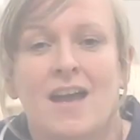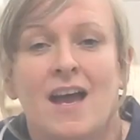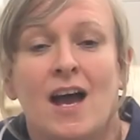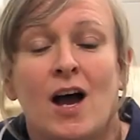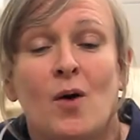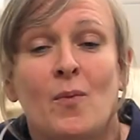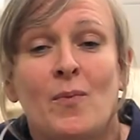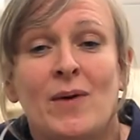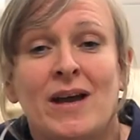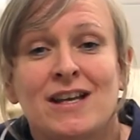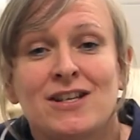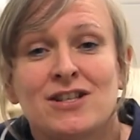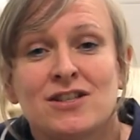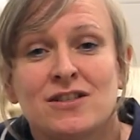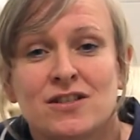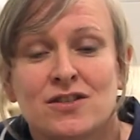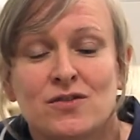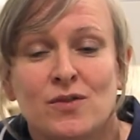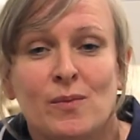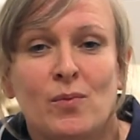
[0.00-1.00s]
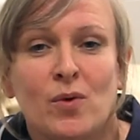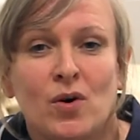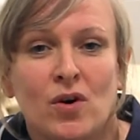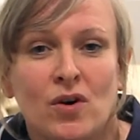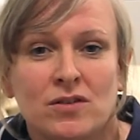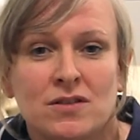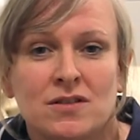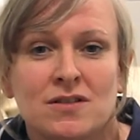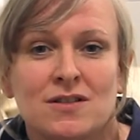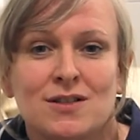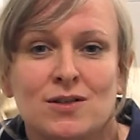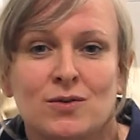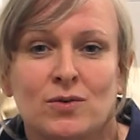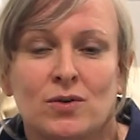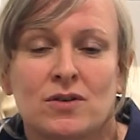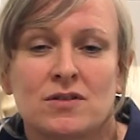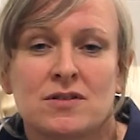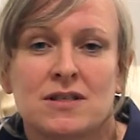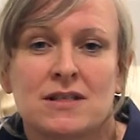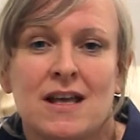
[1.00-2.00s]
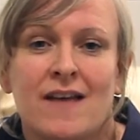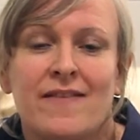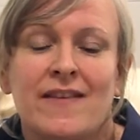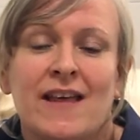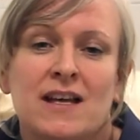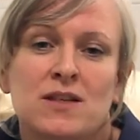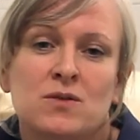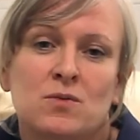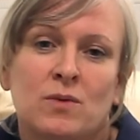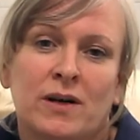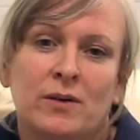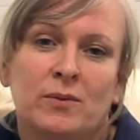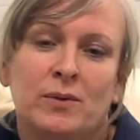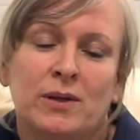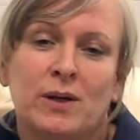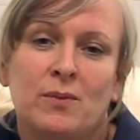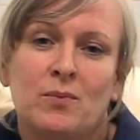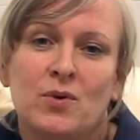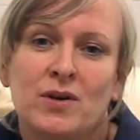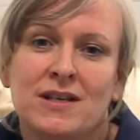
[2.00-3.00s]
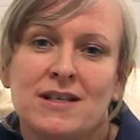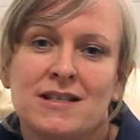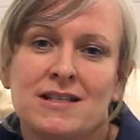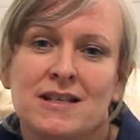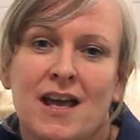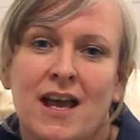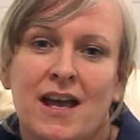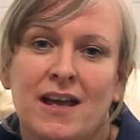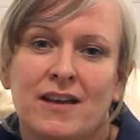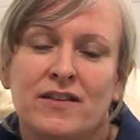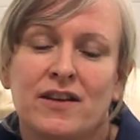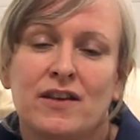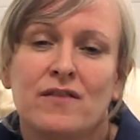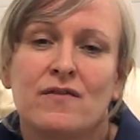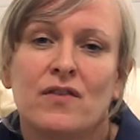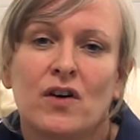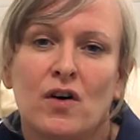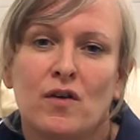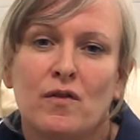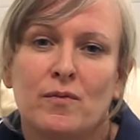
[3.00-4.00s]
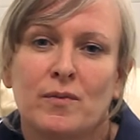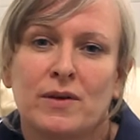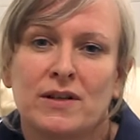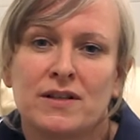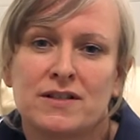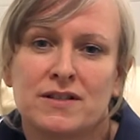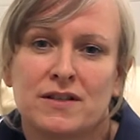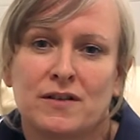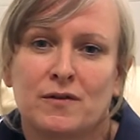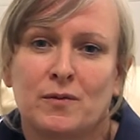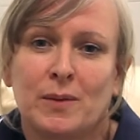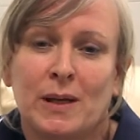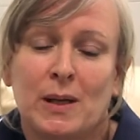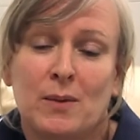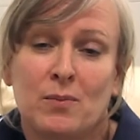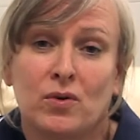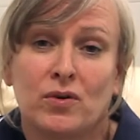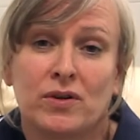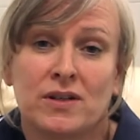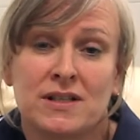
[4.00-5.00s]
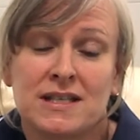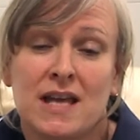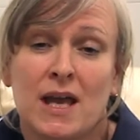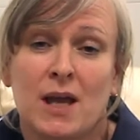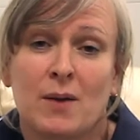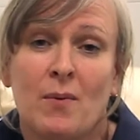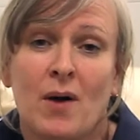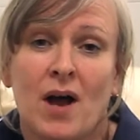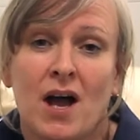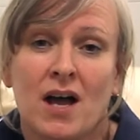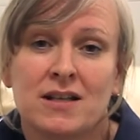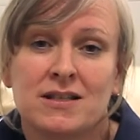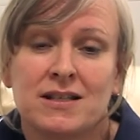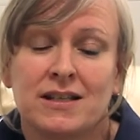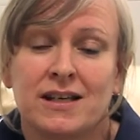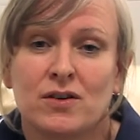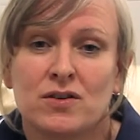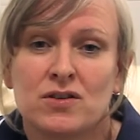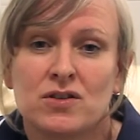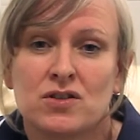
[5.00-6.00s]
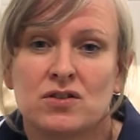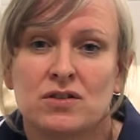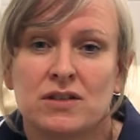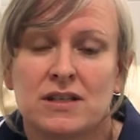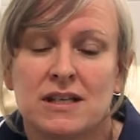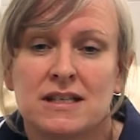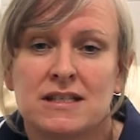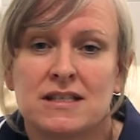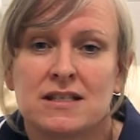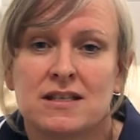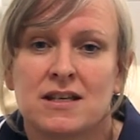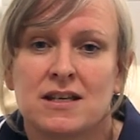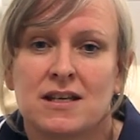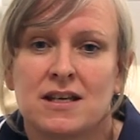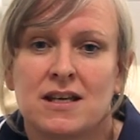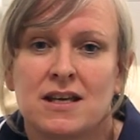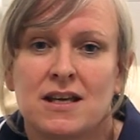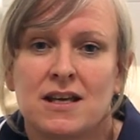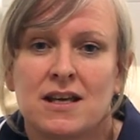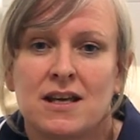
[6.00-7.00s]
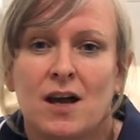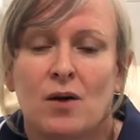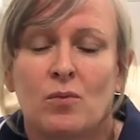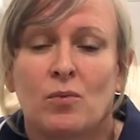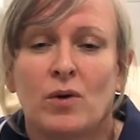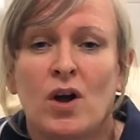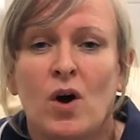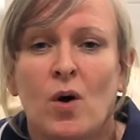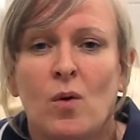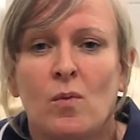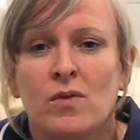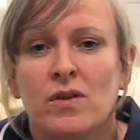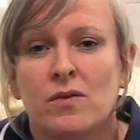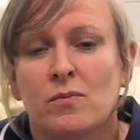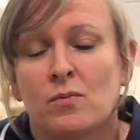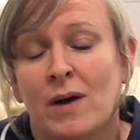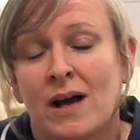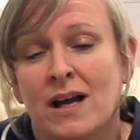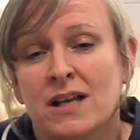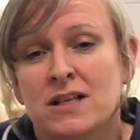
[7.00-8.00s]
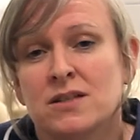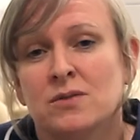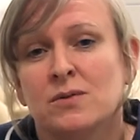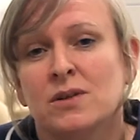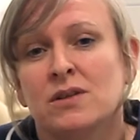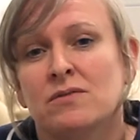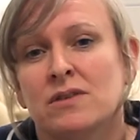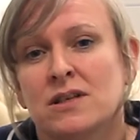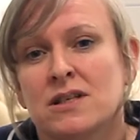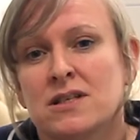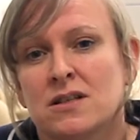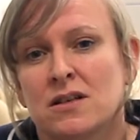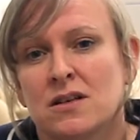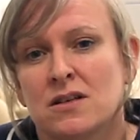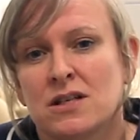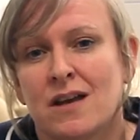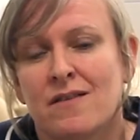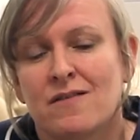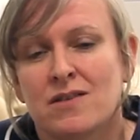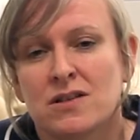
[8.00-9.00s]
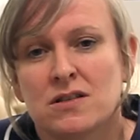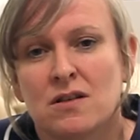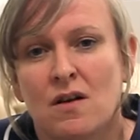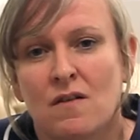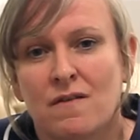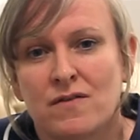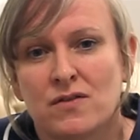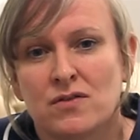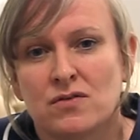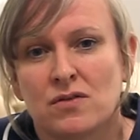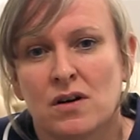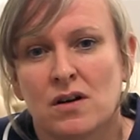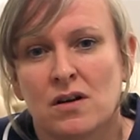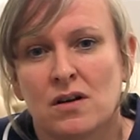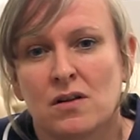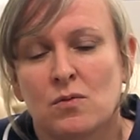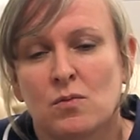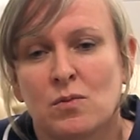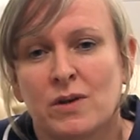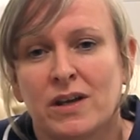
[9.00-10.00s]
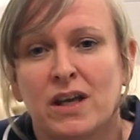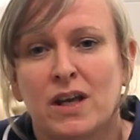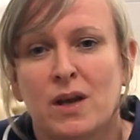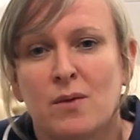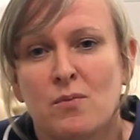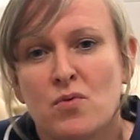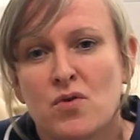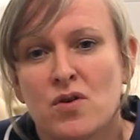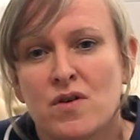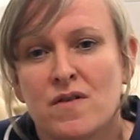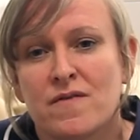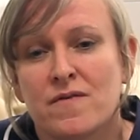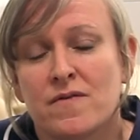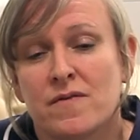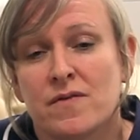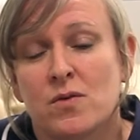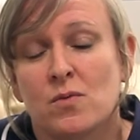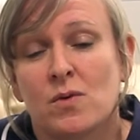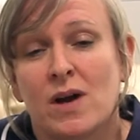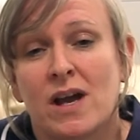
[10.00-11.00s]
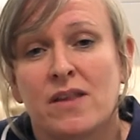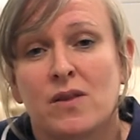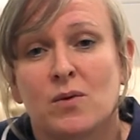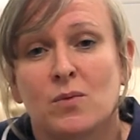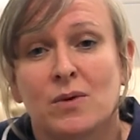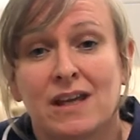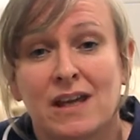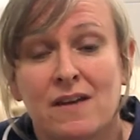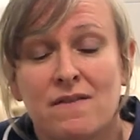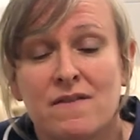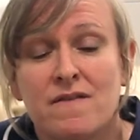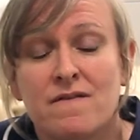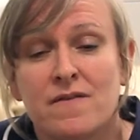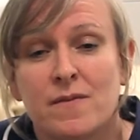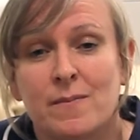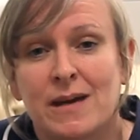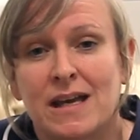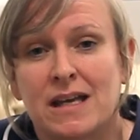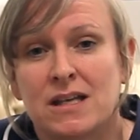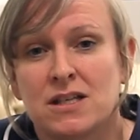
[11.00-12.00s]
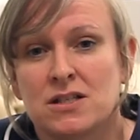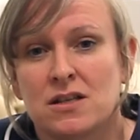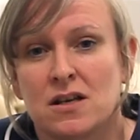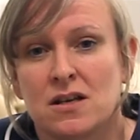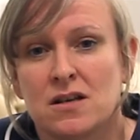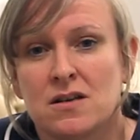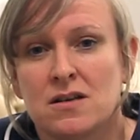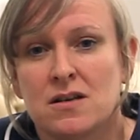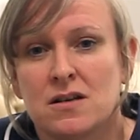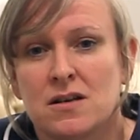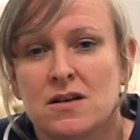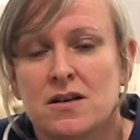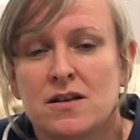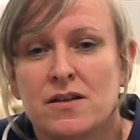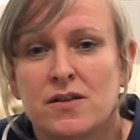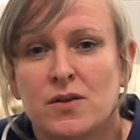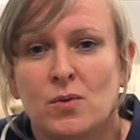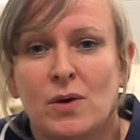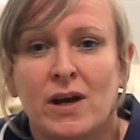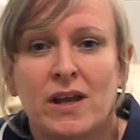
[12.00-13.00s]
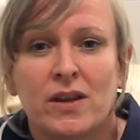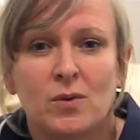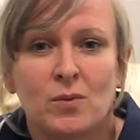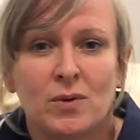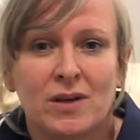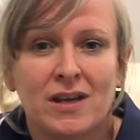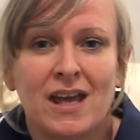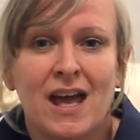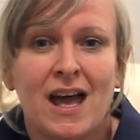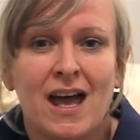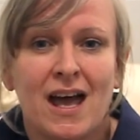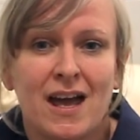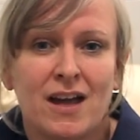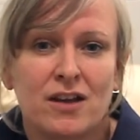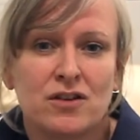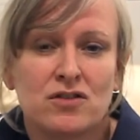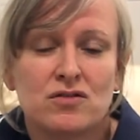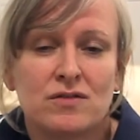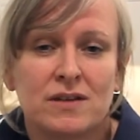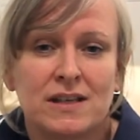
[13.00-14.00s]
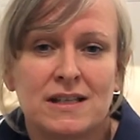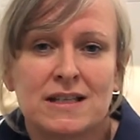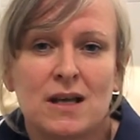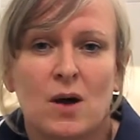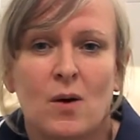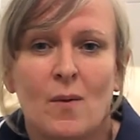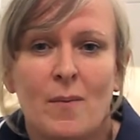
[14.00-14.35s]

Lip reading: Our patients are important to us, and that's why we appreciate the involvement of people that take part in our studies. And we hope that by doing research here at Salford Royal, we can improve the way that we give information, the way that we care and treat our